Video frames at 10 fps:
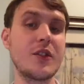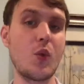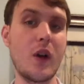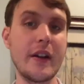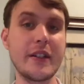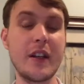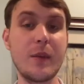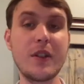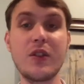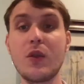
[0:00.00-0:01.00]
Watching, be
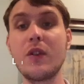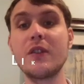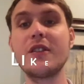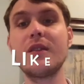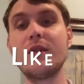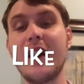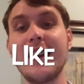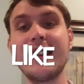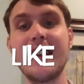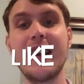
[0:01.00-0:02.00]
sure to
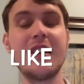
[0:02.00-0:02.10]
like,